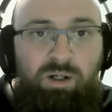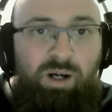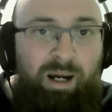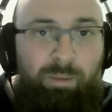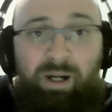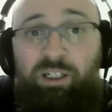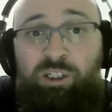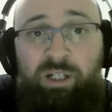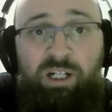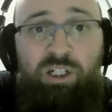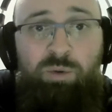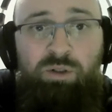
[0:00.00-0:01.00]
I might
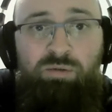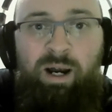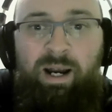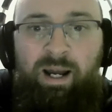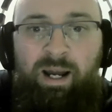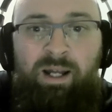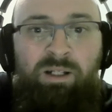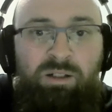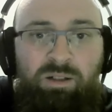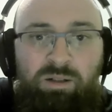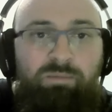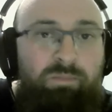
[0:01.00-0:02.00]
shade to his right
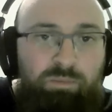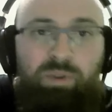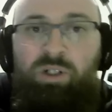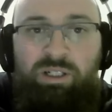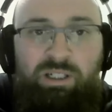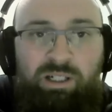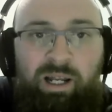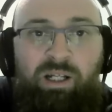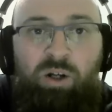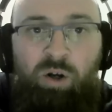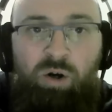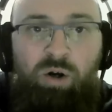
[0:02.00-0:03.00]
hand because it's late
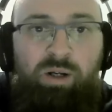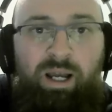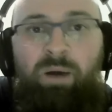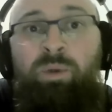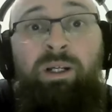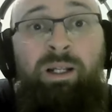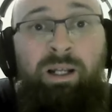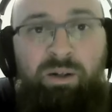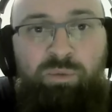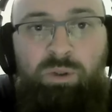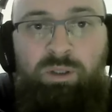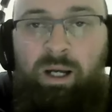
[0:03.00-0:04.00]
clock and we can
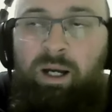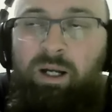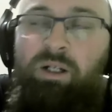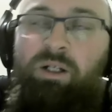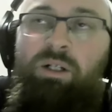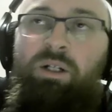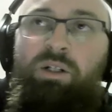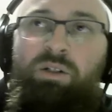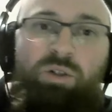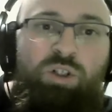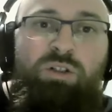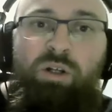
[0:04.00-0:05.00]
live with that. So
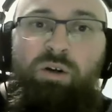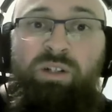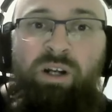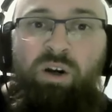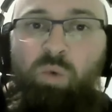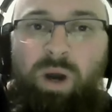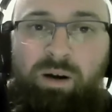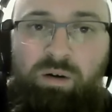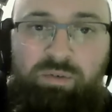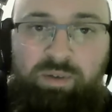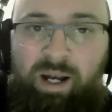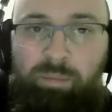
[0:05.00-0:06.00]
it's just they're aware
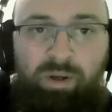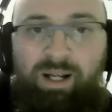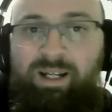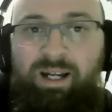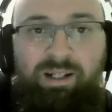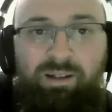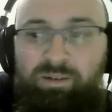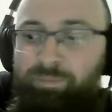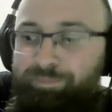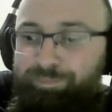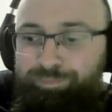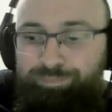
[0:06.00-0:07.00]
of that. But like
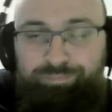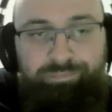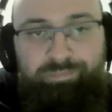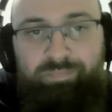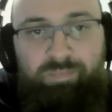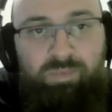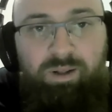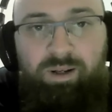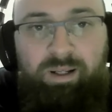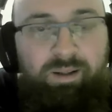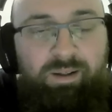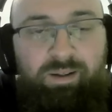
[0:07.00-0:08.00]
anything,
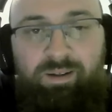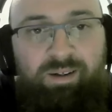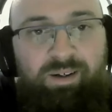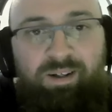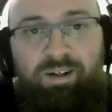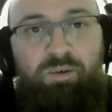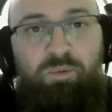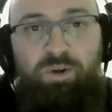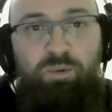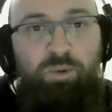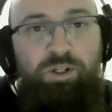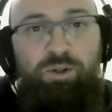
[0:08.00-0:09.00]
like,
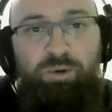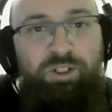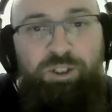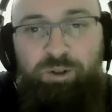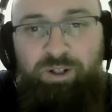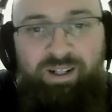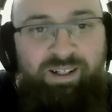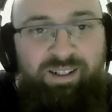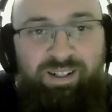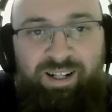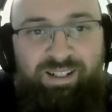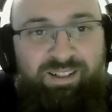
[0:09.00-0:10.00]
once you're in it,
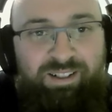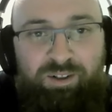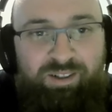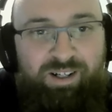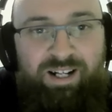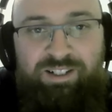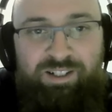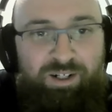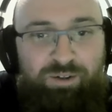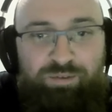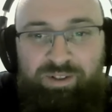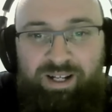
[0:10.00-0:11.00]
like, guys are going
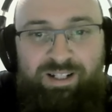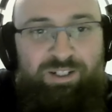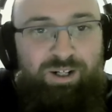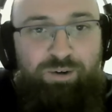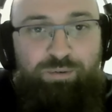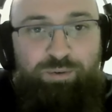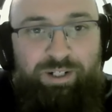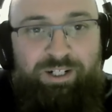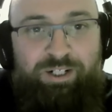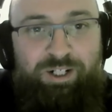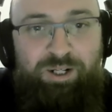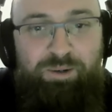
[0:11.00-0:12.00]
to forget stuff, and it's
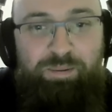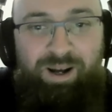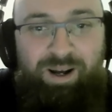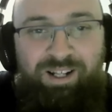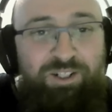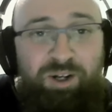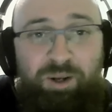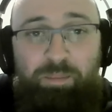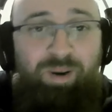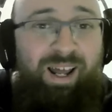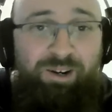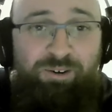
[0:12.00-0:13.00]
just about, you just got to
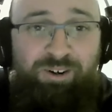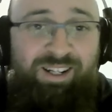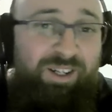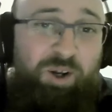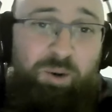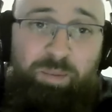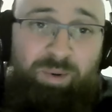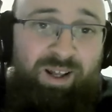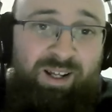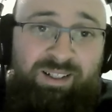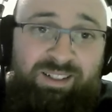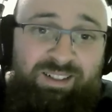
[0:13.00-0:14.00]
play. Right? You got to play.